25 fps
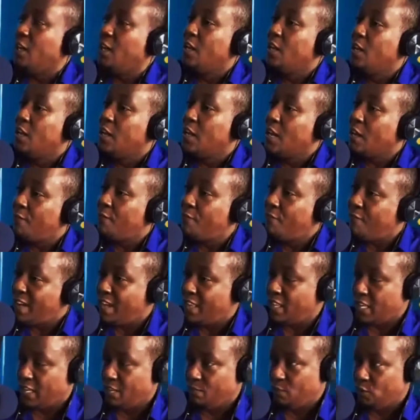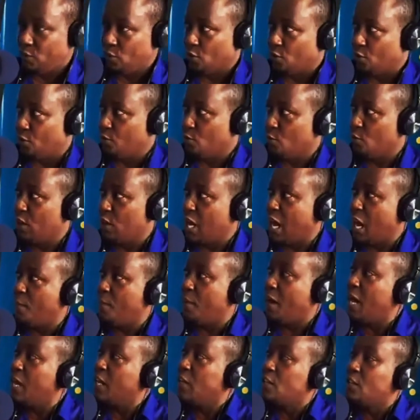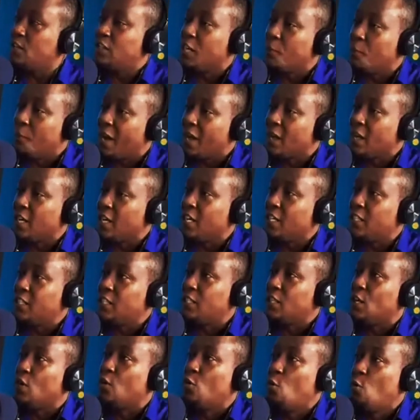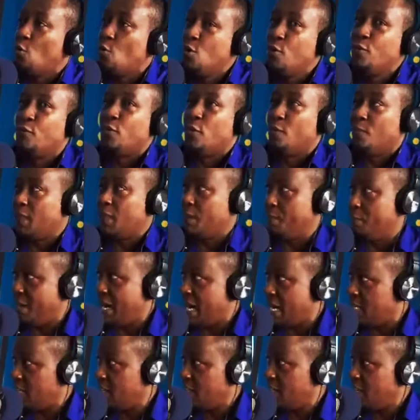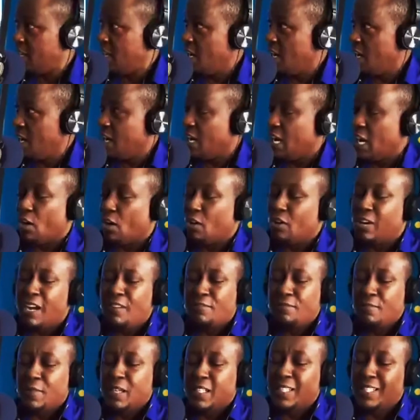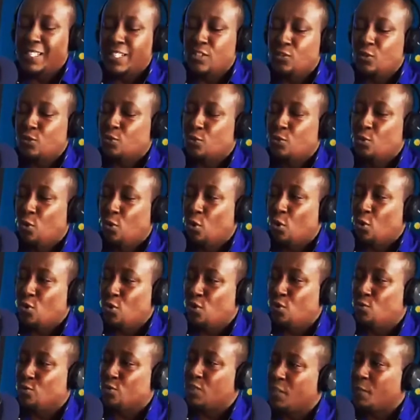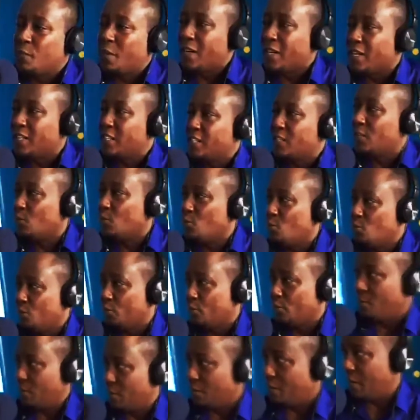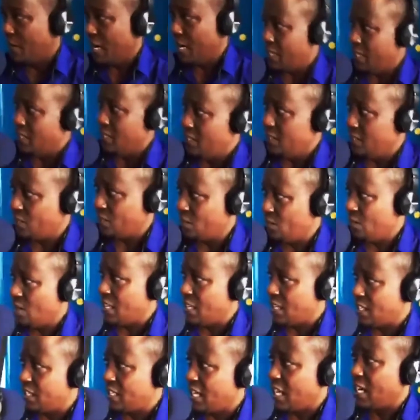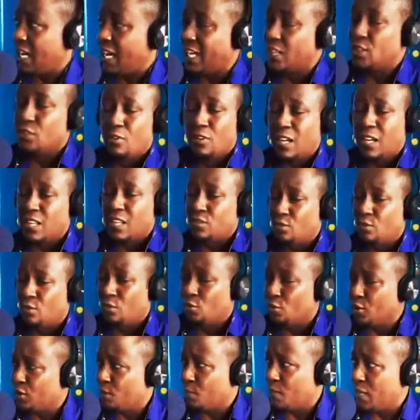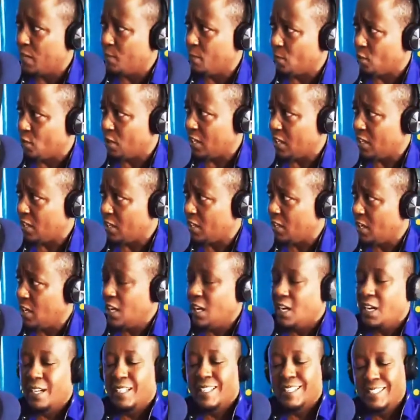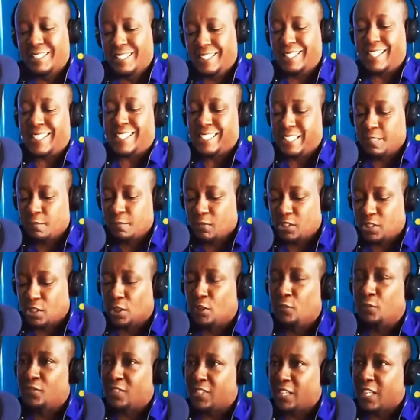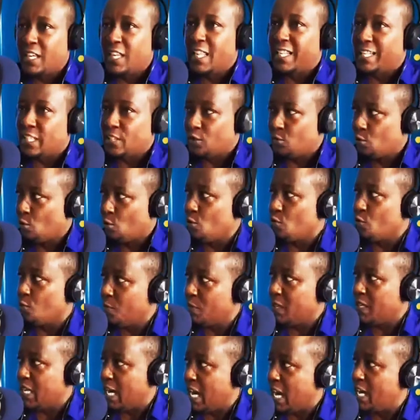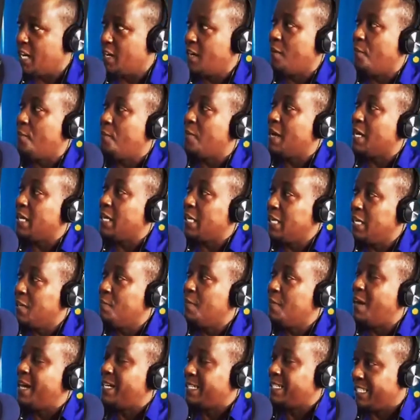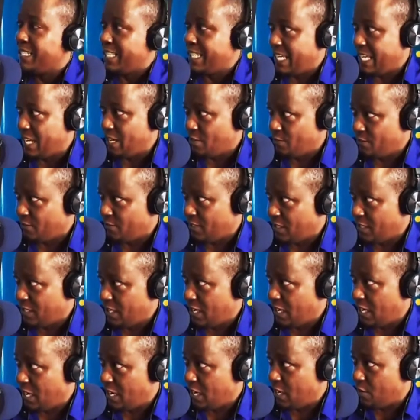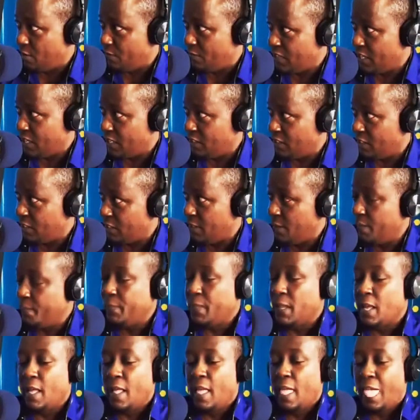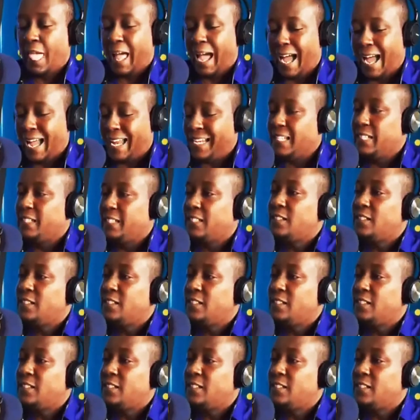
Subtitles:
the Father himself will come and separate the good from the bad. Now, government is not God to separate the good from the bad. You understand? As long as no law is being broken. Jesus himself said that is going to be done by him at the end of days. And